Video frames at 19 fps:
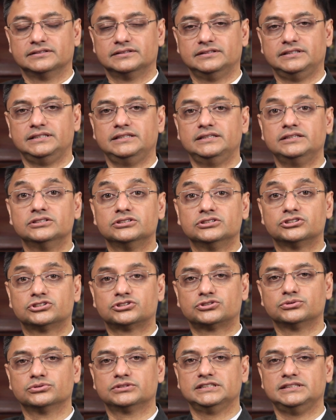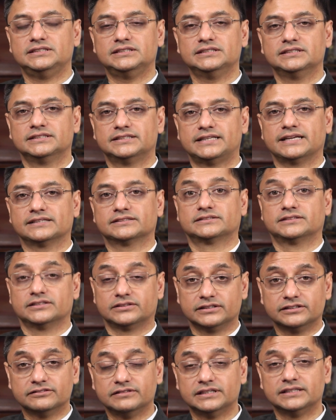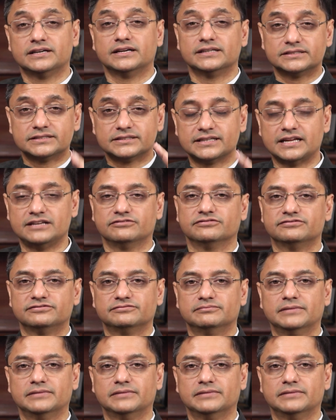the Shruti text, the Rigveda itself,